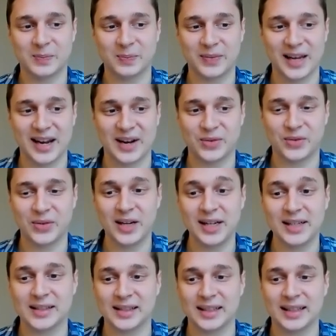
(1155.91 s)
And
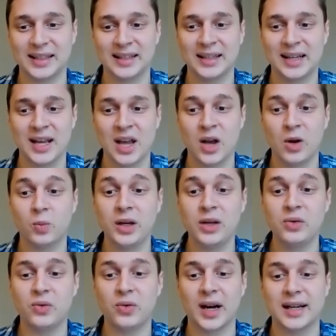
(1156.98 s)
finally, we
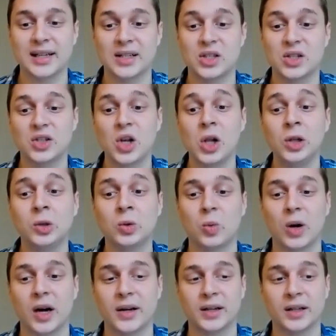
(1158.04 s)
find salt
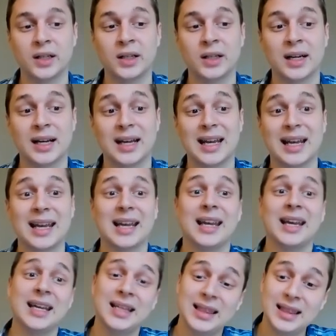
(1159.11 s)
water
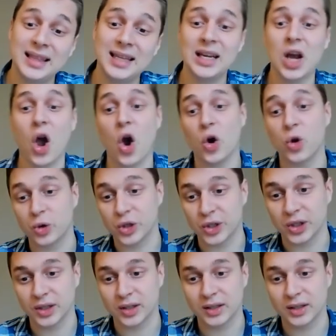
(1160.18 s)
in the ocean.